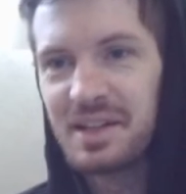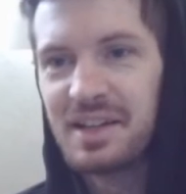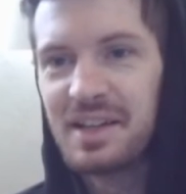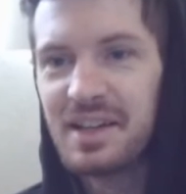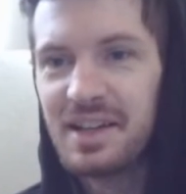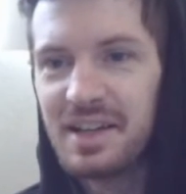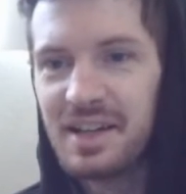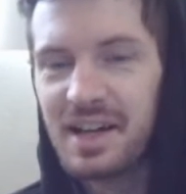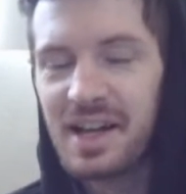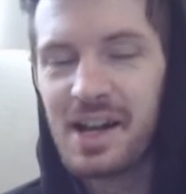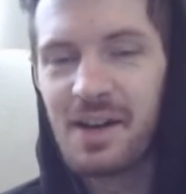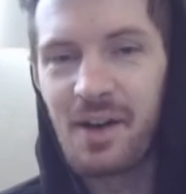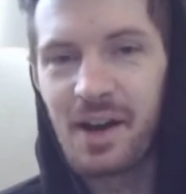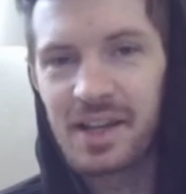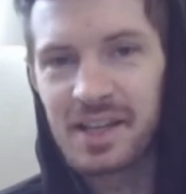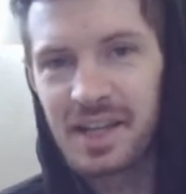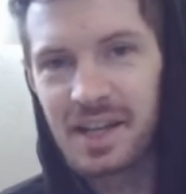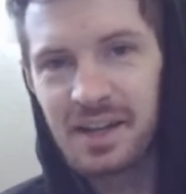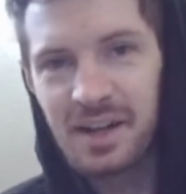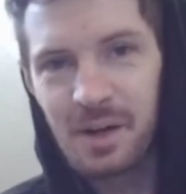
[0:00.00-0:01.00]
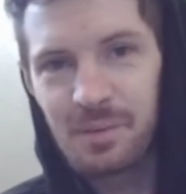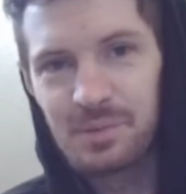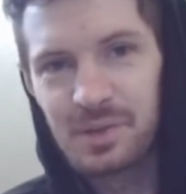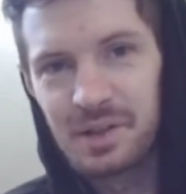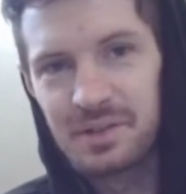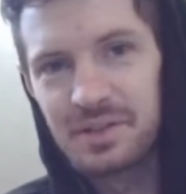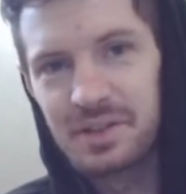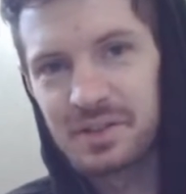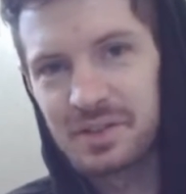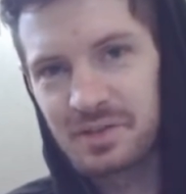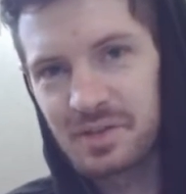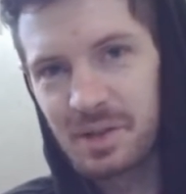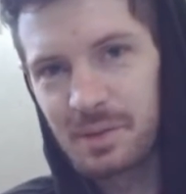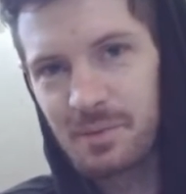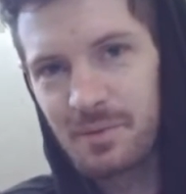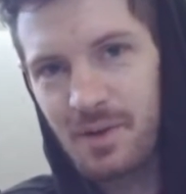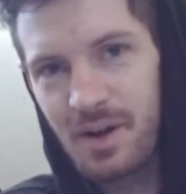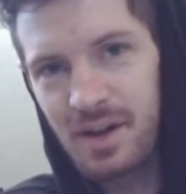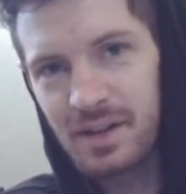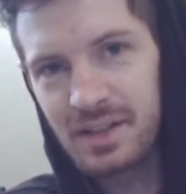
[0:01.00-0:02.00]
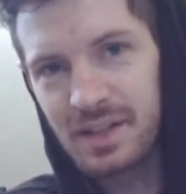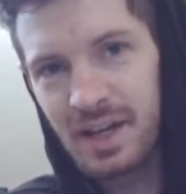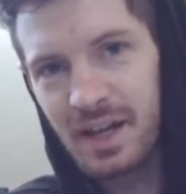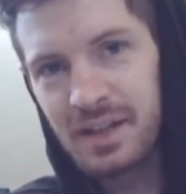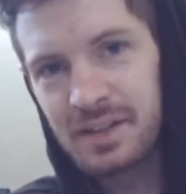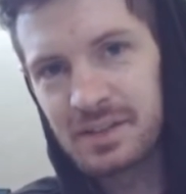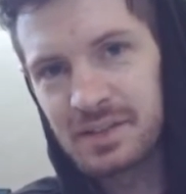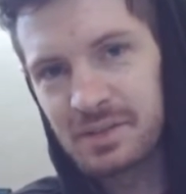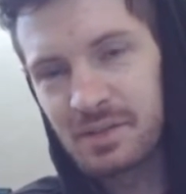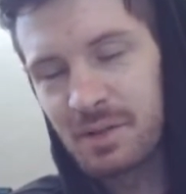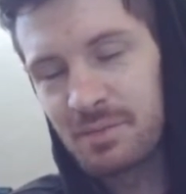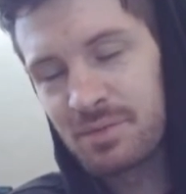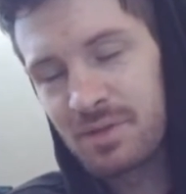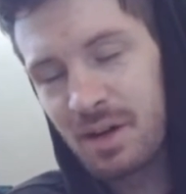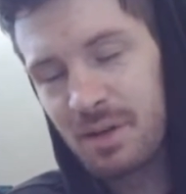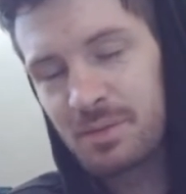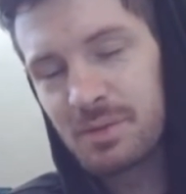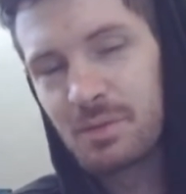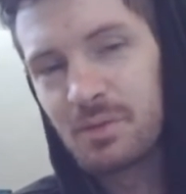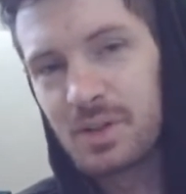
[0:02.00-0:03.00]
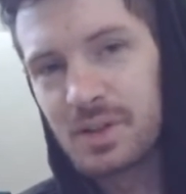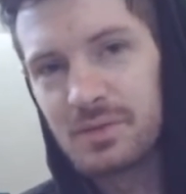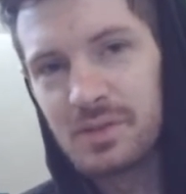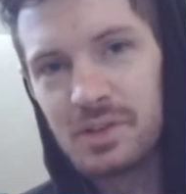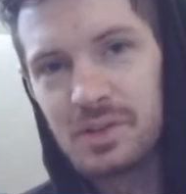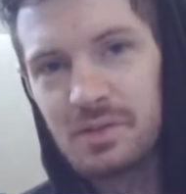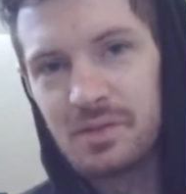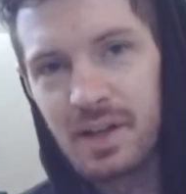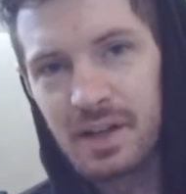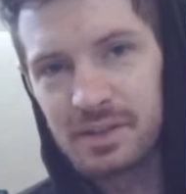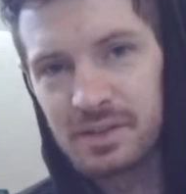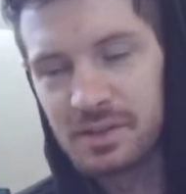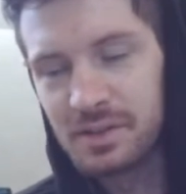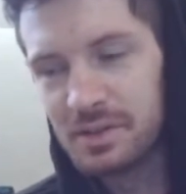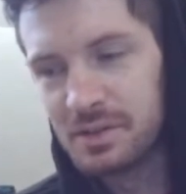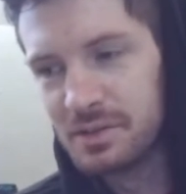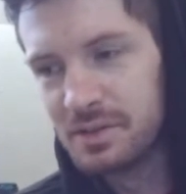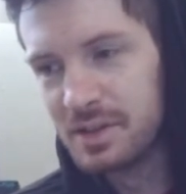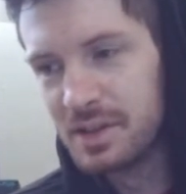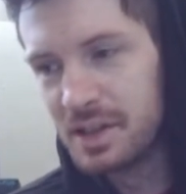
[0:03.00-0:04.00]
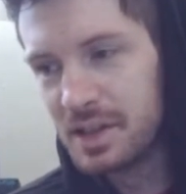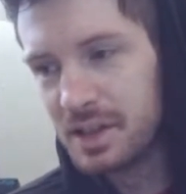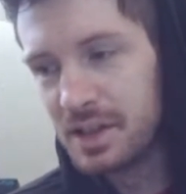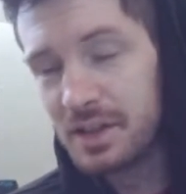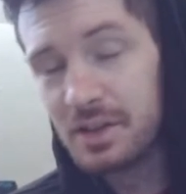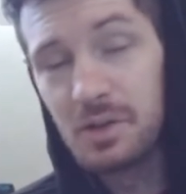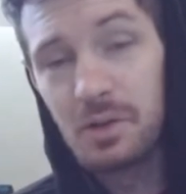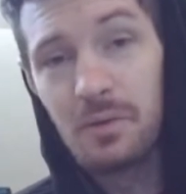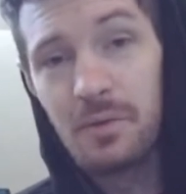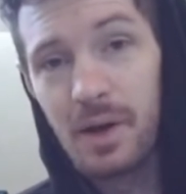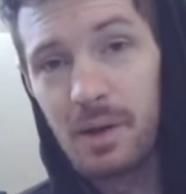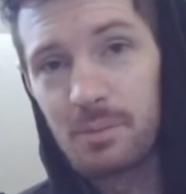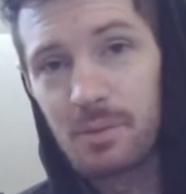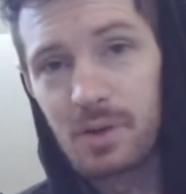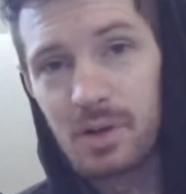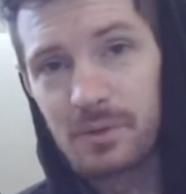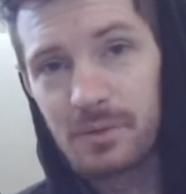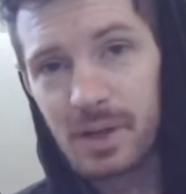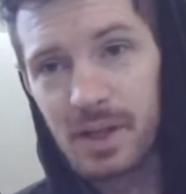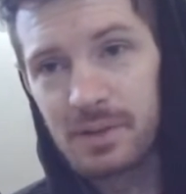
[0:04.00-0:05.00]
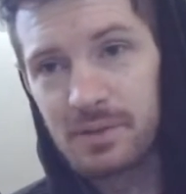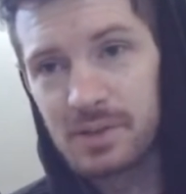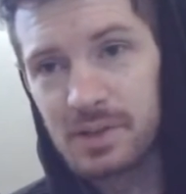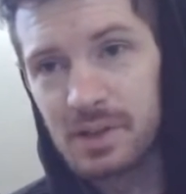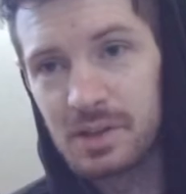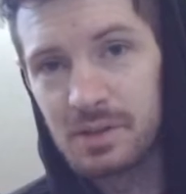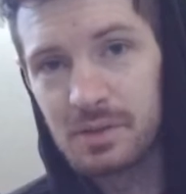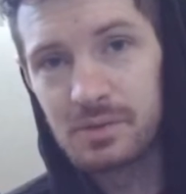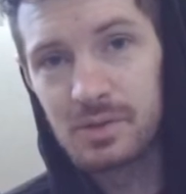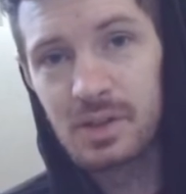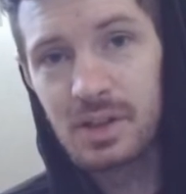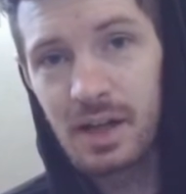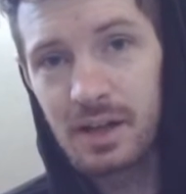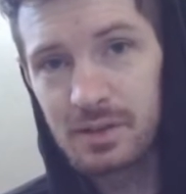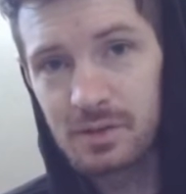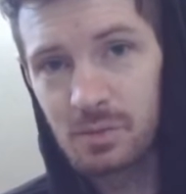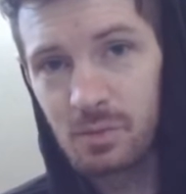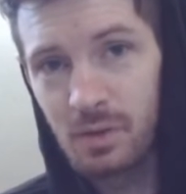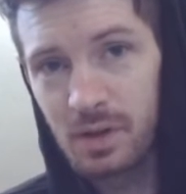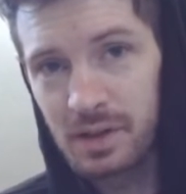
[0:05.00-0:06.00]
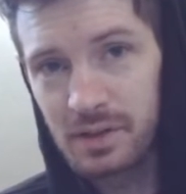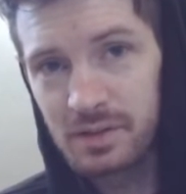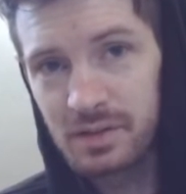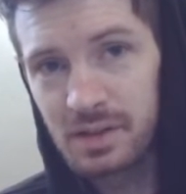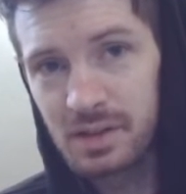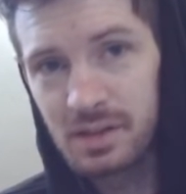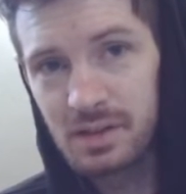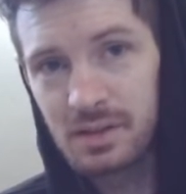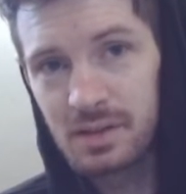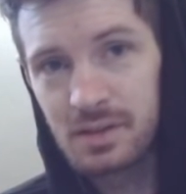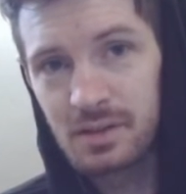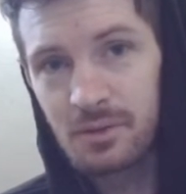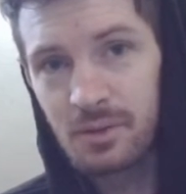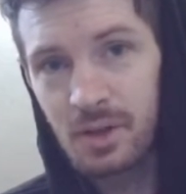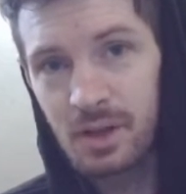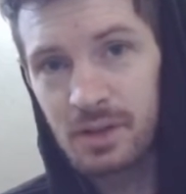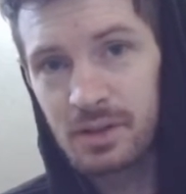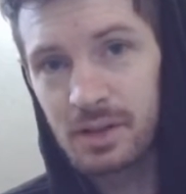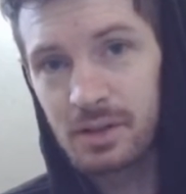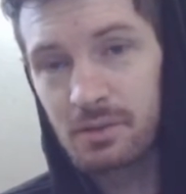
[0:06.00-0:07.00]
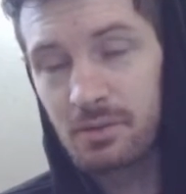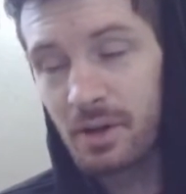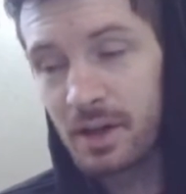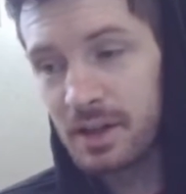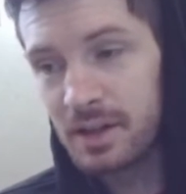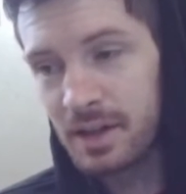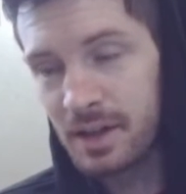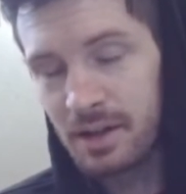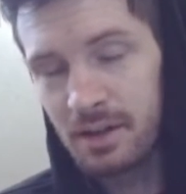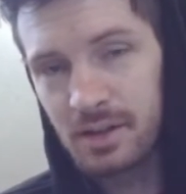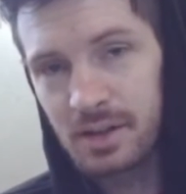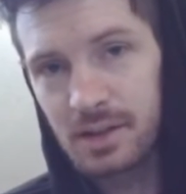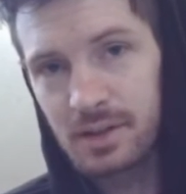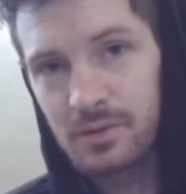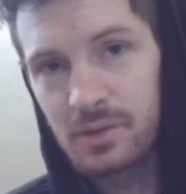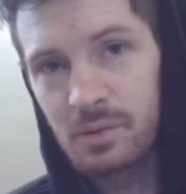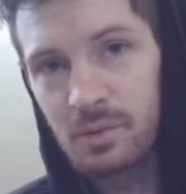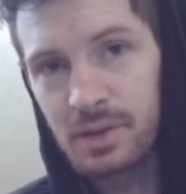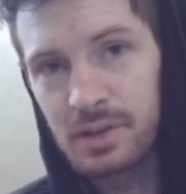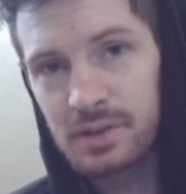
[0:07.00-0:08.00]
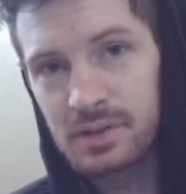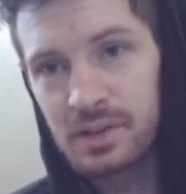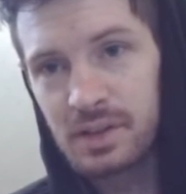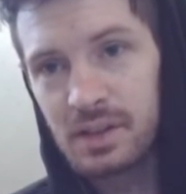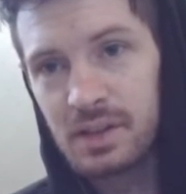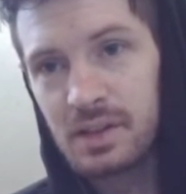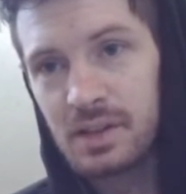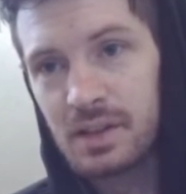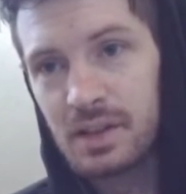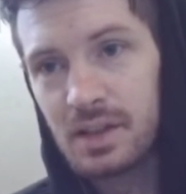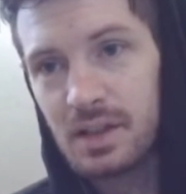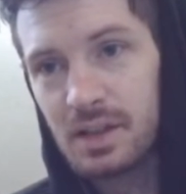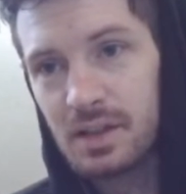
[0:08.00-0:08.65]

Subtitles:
it. Now, I can't upload the stream VOD yet, so I probably won't even do that till November if I even do. If you guys want to see the VOD, like right now, like if you want to see